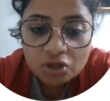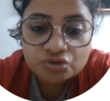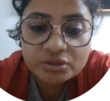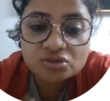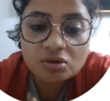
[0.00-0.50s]

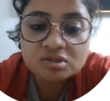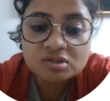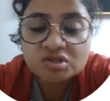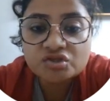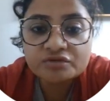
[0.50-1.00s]
So it
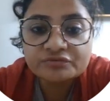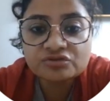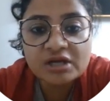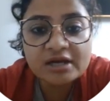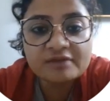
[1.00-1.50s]
consists of
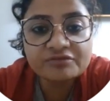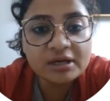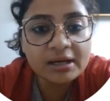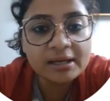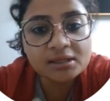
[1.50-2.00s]
3
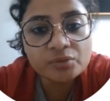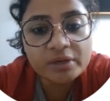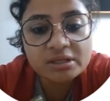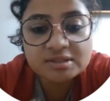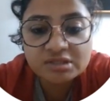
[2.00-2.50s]
different
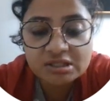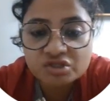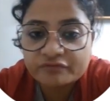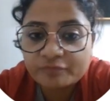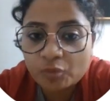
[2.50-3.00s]
attenuated
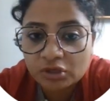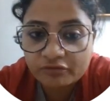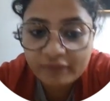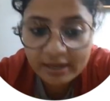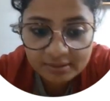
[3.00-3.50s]
strains of
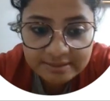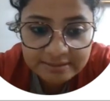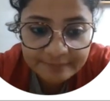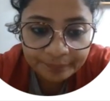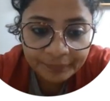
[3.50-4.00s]
polio
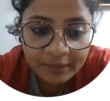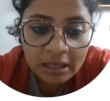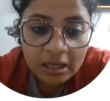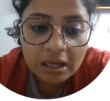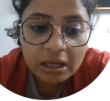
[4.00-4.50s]
virus.
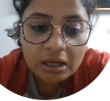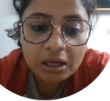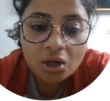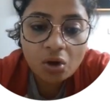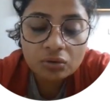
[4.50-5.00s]

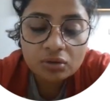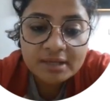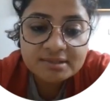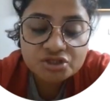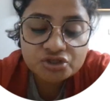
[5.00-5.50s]

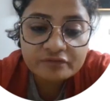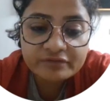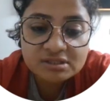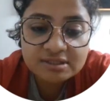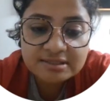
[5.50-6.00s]
Colonization of
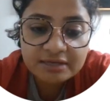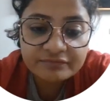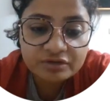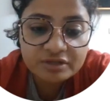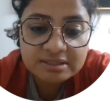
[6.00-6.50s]
intestine
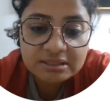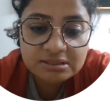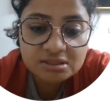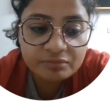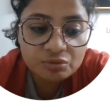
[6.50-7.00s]
will result
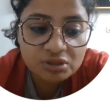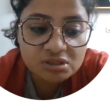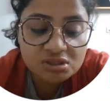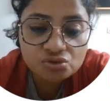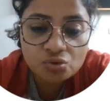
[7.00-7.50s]
in
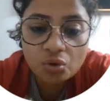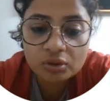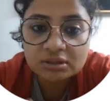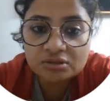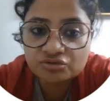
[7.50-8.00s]
immunity to
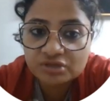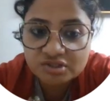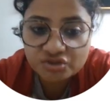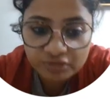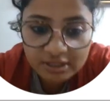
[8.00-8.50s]
all the 3
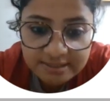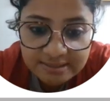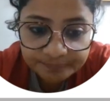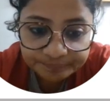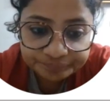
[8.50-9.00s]

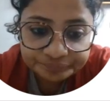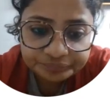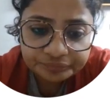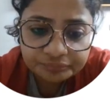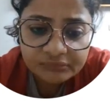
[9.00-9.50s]
strains,
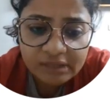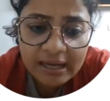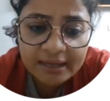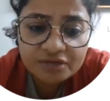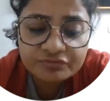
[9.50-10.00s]

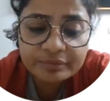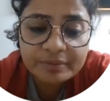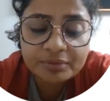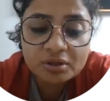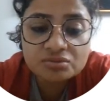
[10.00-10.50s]
and it will
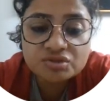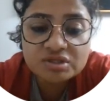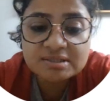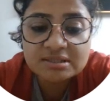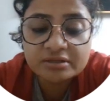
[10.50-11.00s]
be
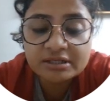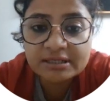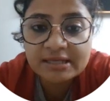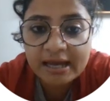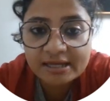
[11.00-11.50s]
producing
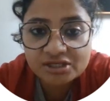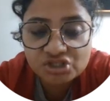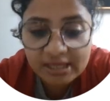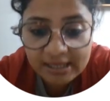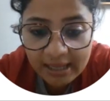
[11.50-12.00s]
secretory
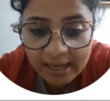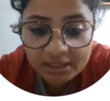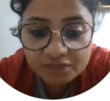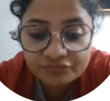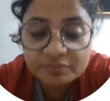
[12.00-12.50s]
IgA, and
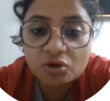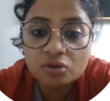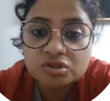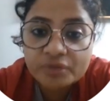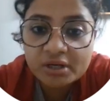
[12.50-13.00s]
it will be
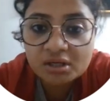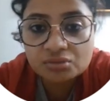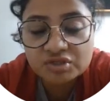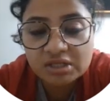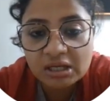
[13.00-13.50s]
also
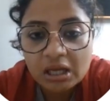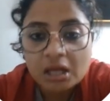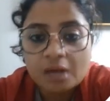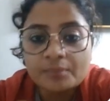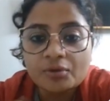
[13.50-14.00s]
inducing
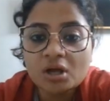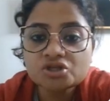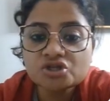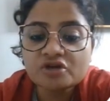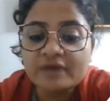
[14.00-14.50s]

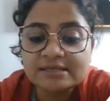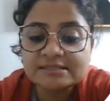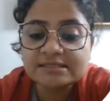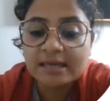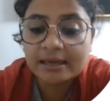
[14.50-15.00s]
production of
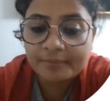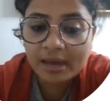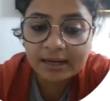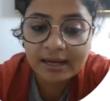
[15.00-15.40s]
IgM and